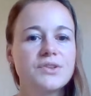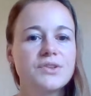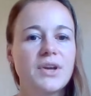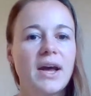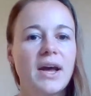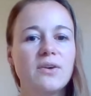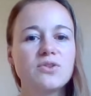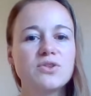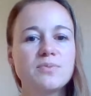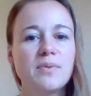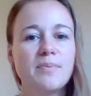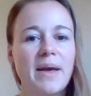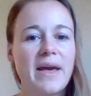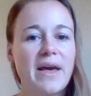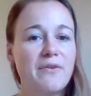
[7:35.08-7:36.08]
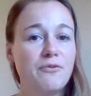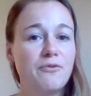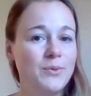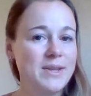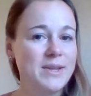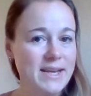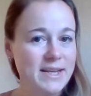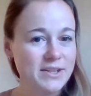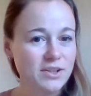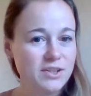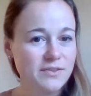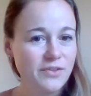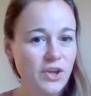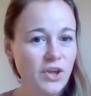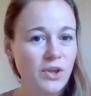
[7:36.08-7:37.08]
So, how to prepare for the
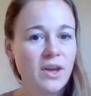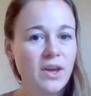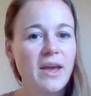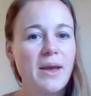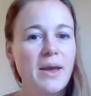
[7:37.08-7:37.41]
interview.